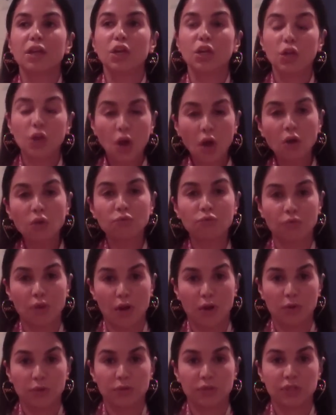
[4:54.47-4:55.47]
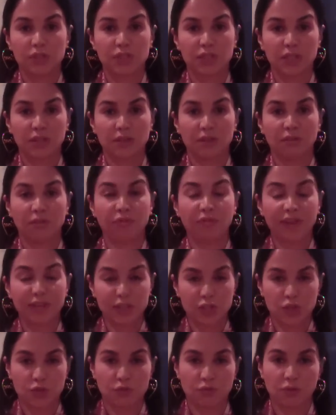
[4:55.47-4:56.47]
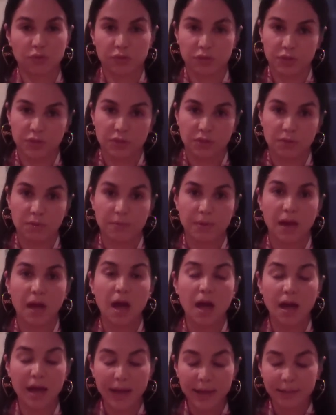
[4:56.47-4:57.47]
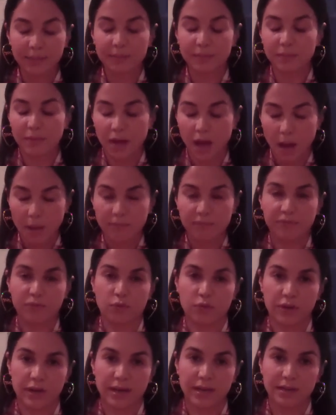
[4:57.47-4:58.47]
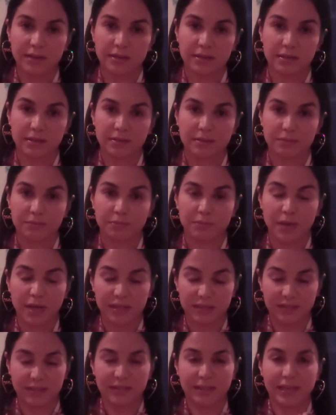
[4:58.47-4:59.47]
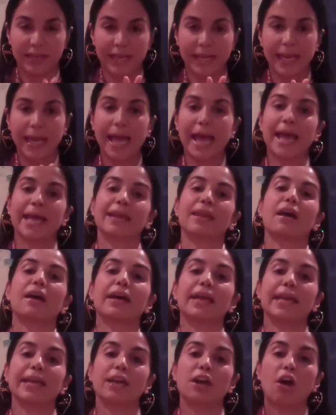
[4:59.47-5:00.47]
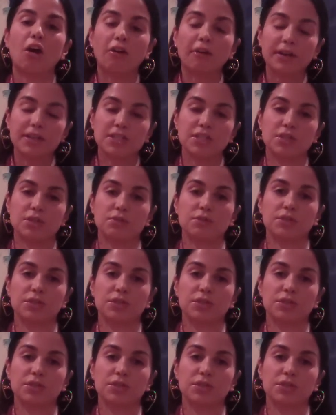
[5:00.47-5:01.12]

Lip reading: long road to venture onto, but I'm up for it. personally, and I encourage you